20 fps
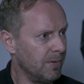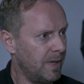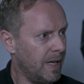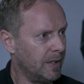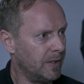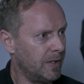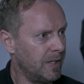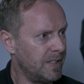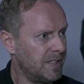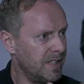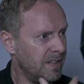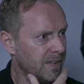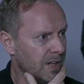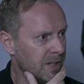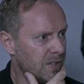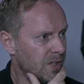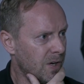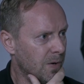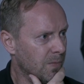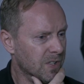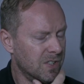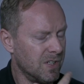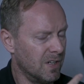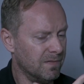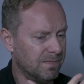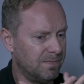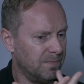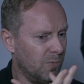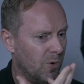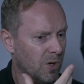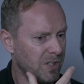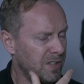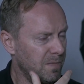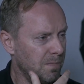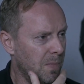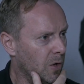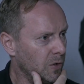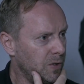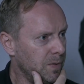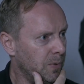reality mm. TV show, which I've watched
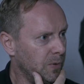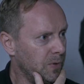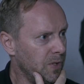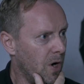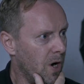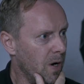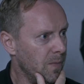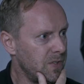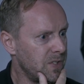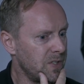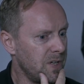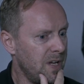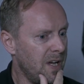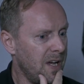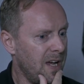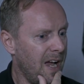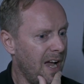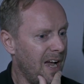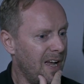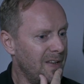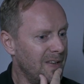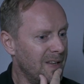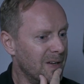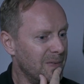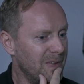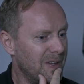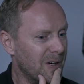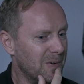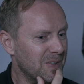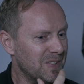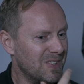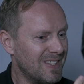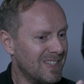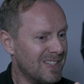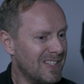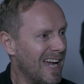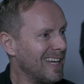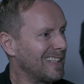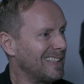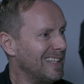multiple times, yeah. and th- there was
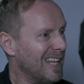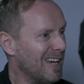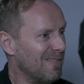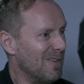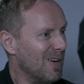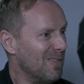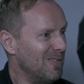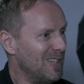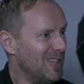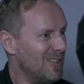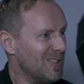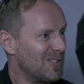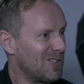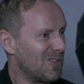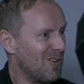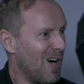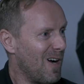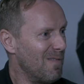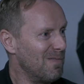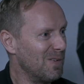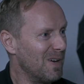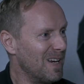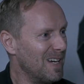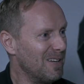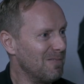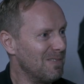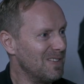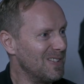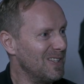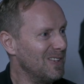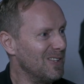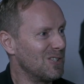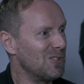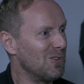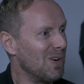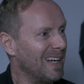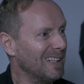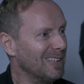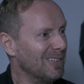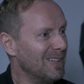exactly that moment you described where he was in the
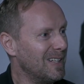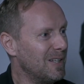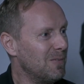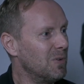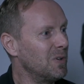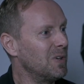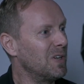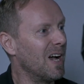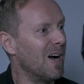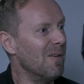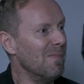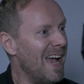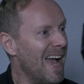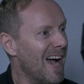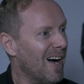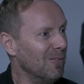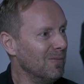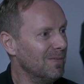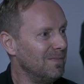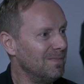trailer and he wouldn't come out.